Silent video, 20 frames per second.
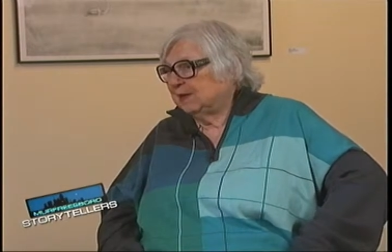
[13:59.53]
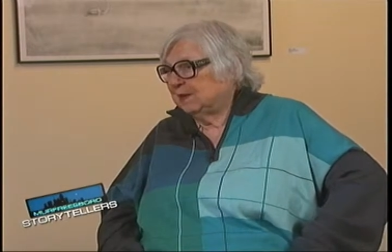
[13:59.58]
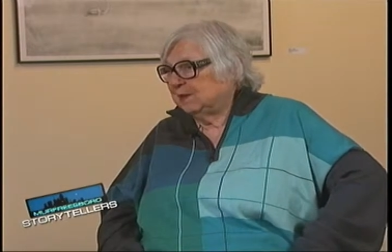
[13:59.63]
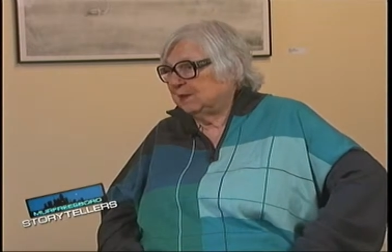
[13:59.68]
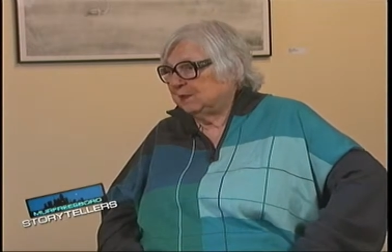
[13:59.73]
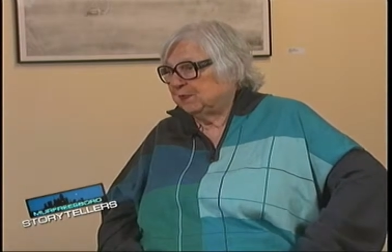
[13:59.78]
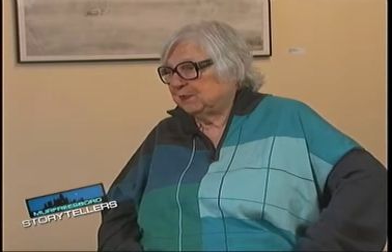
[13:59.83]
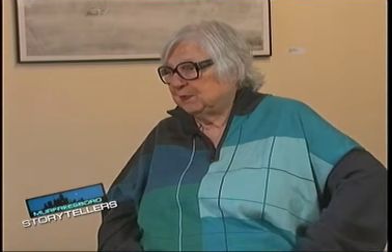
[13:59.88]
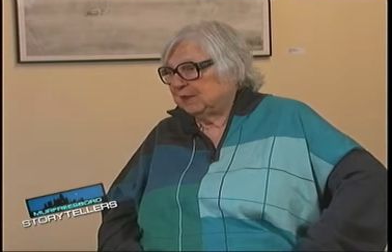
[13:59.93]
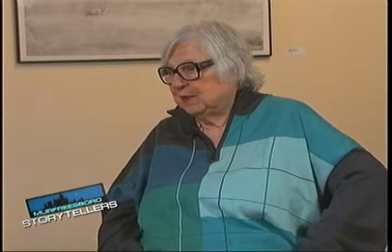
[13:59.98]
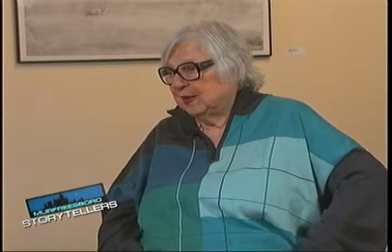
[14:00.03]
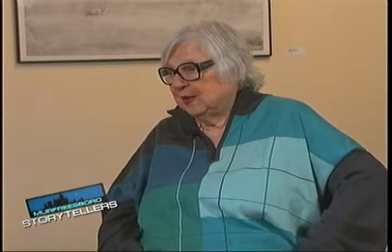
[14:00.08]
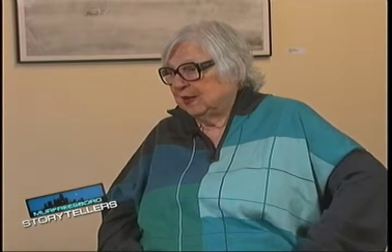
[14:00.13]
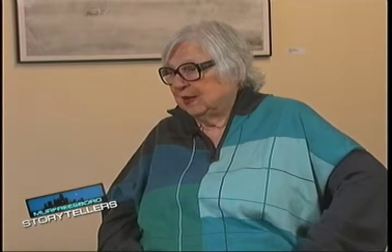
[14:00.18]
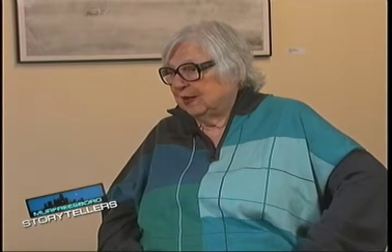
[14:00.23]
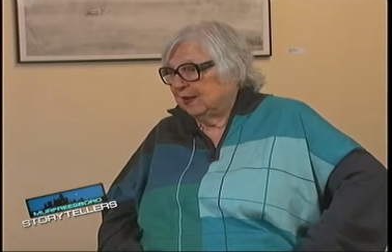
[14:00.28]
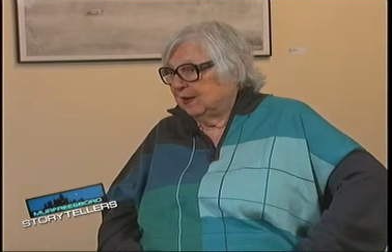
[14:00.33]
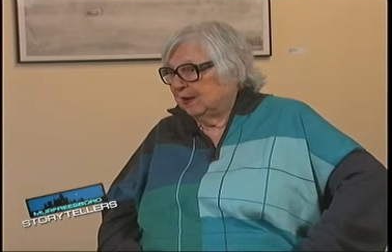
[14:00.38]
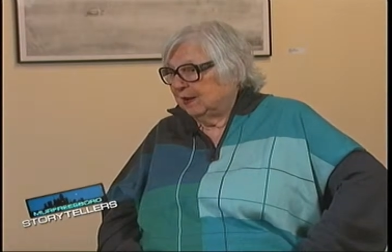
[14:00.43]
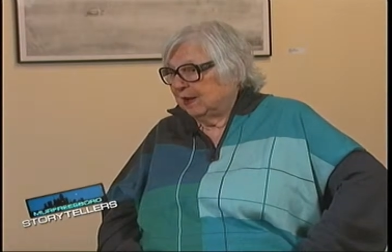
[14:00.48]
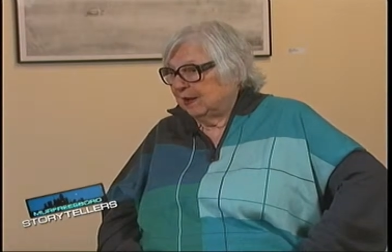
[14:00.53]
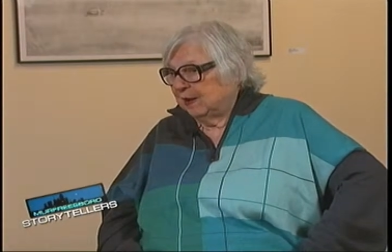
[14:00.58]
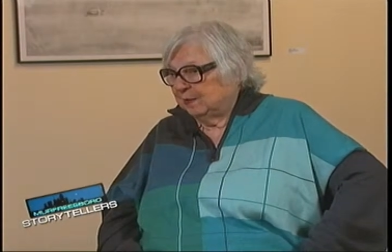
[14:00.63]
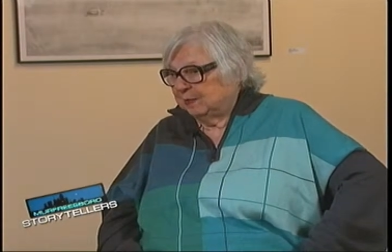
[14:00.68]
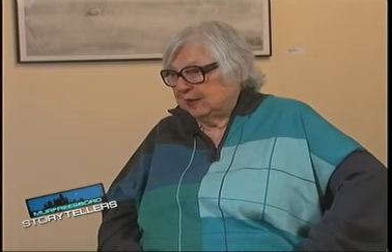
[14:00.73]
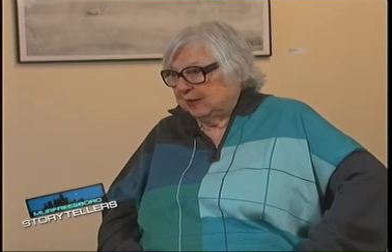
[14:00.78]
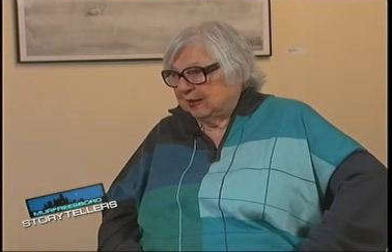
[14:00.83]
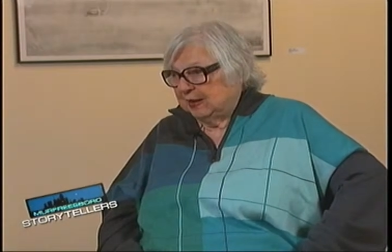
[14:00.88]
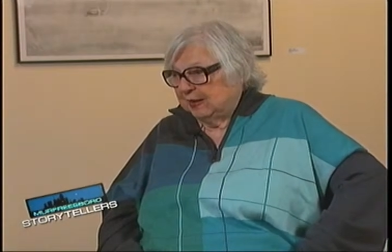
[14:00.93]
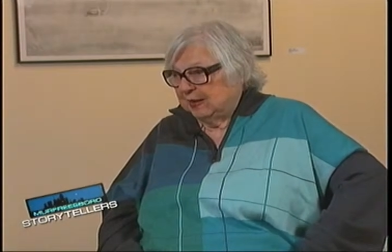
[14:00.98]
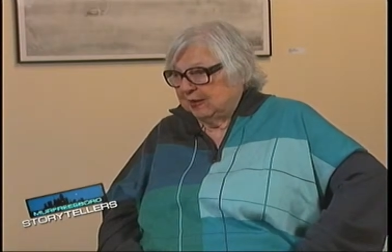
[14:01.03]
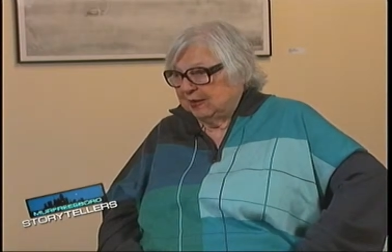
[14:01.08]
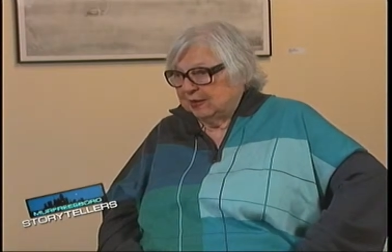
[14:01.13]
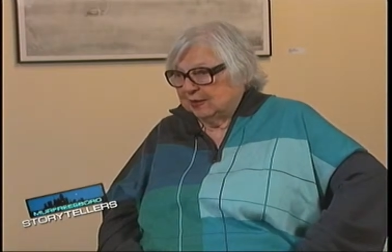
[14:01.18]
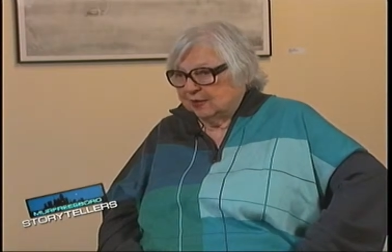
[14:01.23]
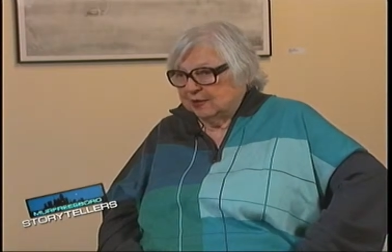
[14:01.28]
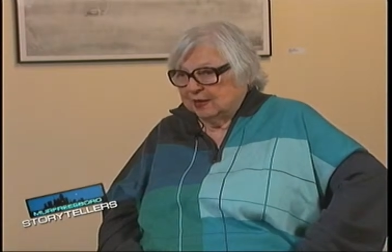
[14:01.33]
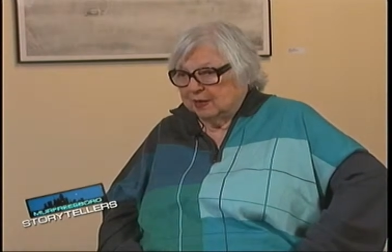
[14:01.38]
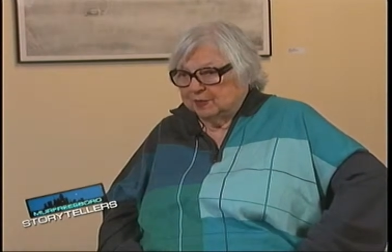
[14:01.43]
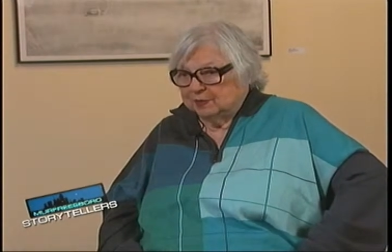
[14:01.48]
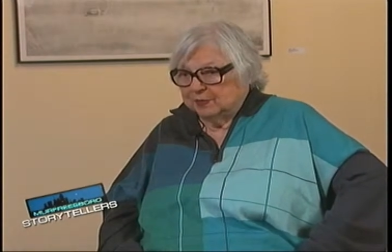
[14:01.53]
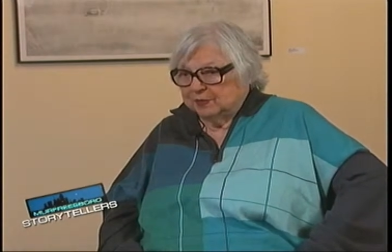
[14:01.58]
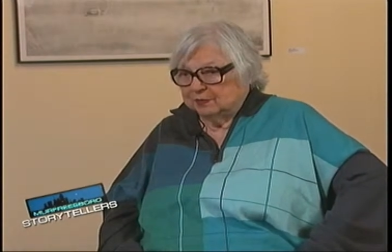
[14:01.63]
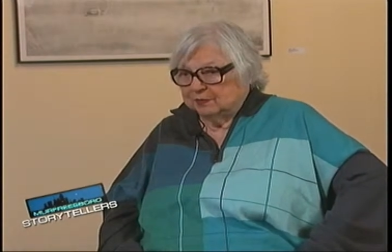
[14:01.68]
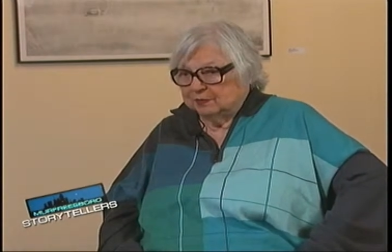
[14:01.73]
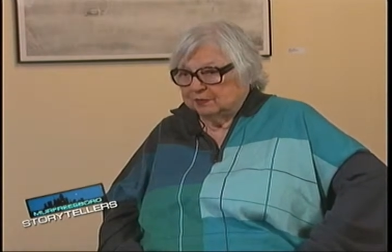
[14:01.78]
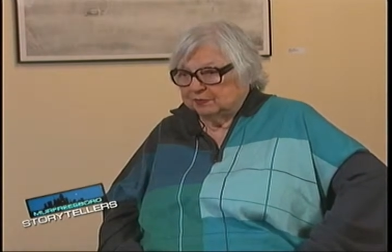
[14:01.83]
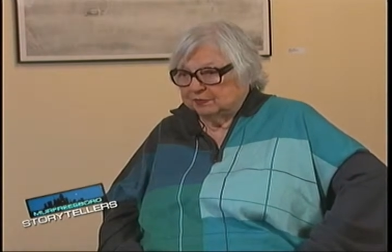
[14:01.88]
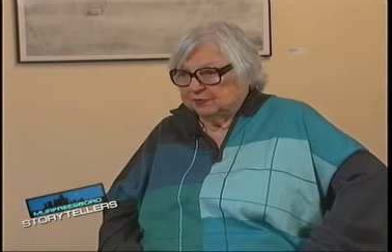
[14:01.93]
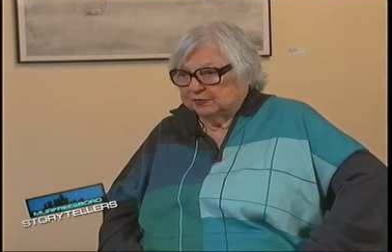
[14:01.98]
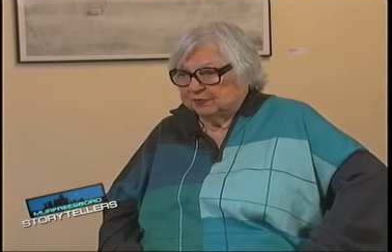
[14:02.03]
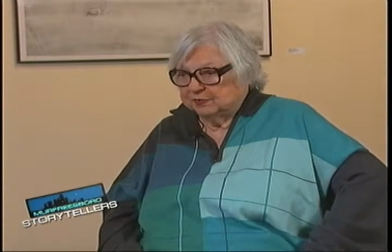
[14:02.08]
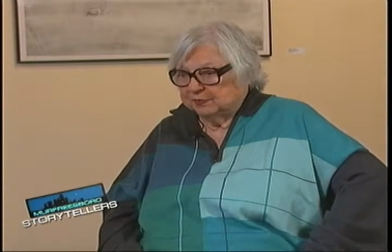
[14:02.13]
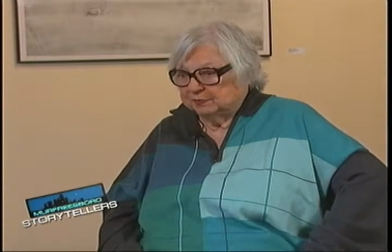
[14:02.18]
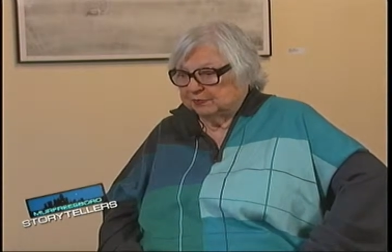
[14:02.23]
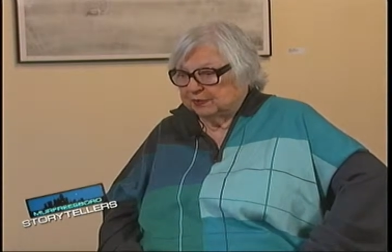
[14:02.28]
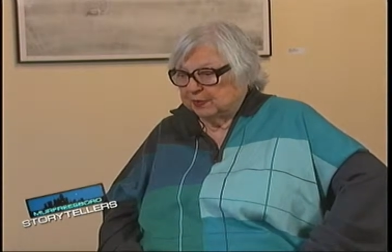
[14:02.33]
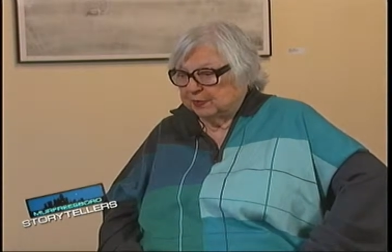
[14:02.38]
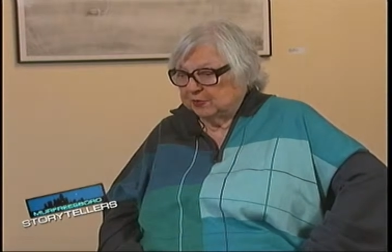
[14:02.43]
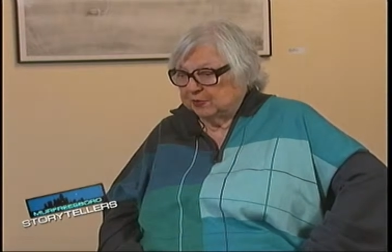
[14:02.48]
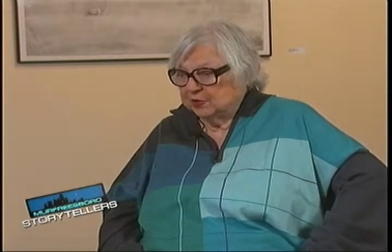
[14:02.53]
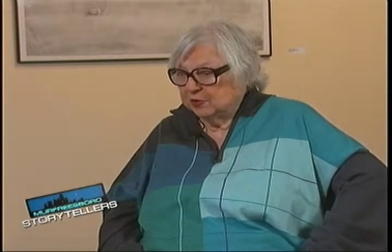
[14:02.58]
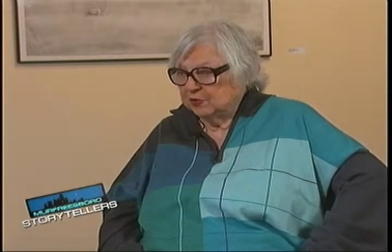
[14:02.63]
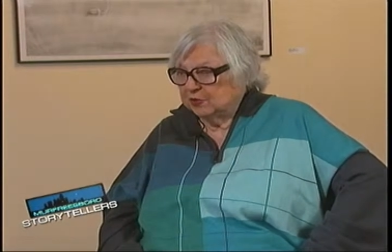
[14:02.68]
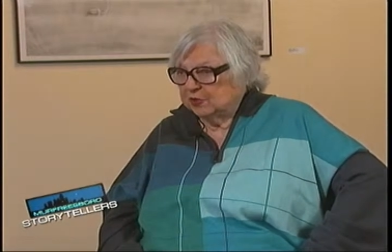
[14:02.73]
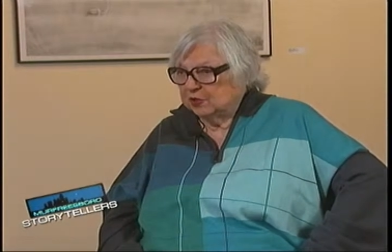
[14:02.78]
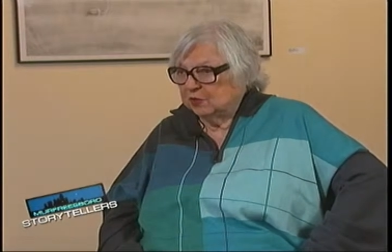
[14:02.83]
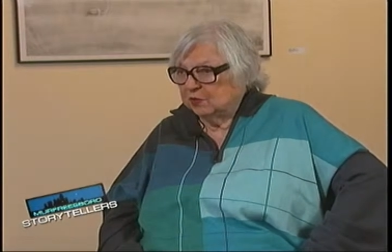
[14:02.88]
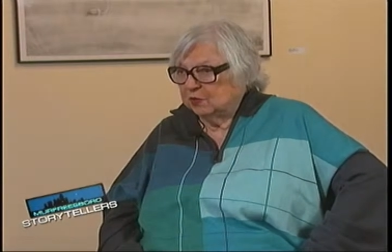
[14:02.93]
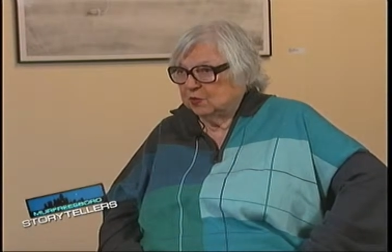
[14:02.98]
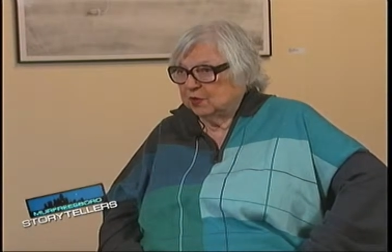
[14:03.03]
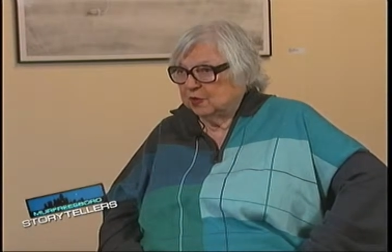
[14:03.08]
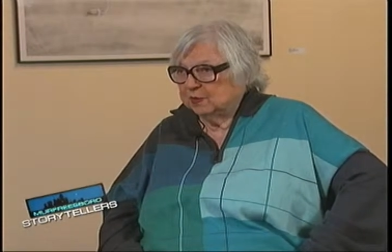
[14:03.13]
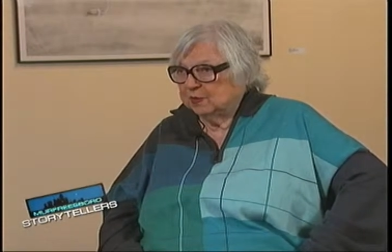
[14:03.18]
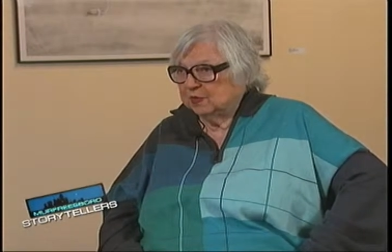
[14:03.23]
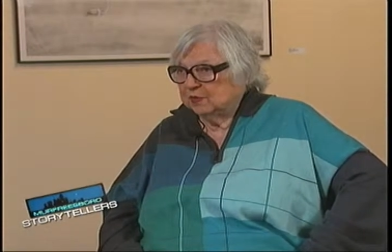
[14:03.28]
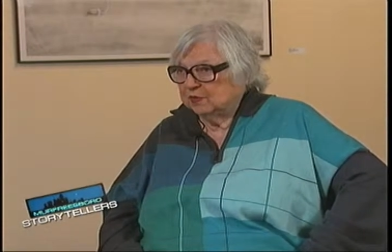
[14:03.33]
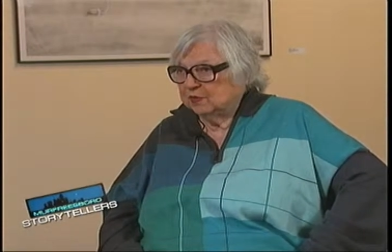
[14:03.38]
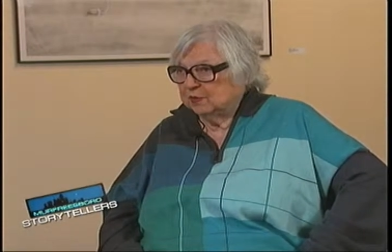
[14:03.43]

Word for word: Um, I mean, I had a couple couple years ago come in